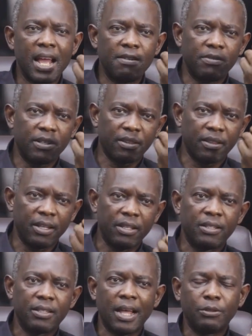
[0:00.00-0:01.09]

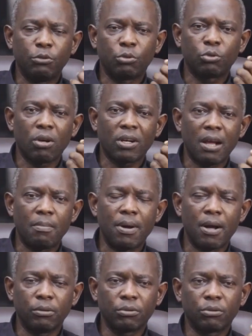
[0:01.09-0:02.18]
everything that you talk
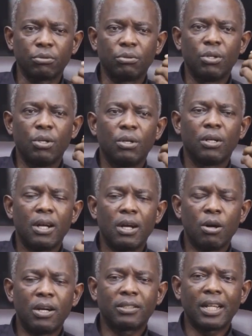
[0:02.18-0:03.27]
about
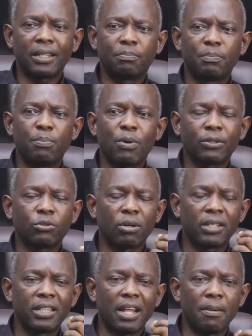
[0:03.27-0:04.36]
or that people are
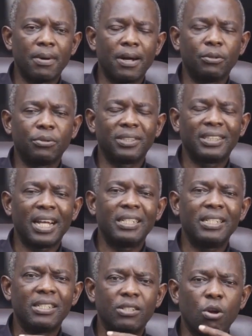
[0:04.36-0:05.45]
talking about, there
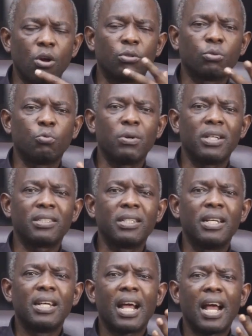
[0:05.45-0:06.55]
is
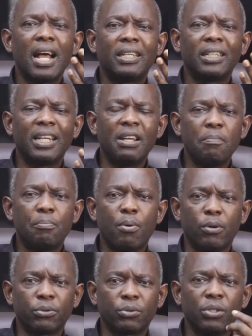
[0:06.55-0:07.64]
always an
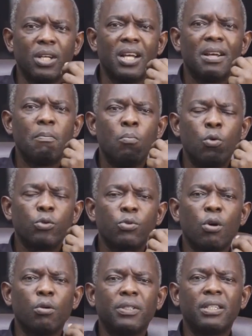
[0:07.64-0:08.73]
import.
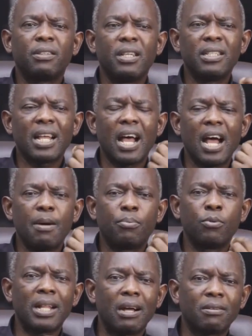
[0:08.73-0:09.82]
Most of the things that
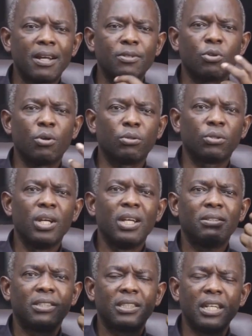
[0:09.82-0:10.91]
happen around us,
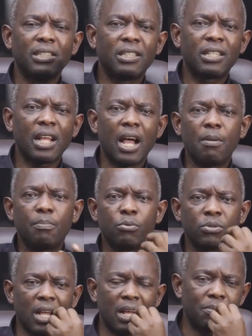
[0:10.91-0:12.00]
changes that
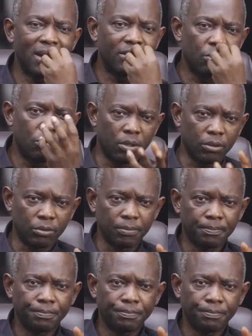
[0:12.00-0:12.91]
happen, start by the word.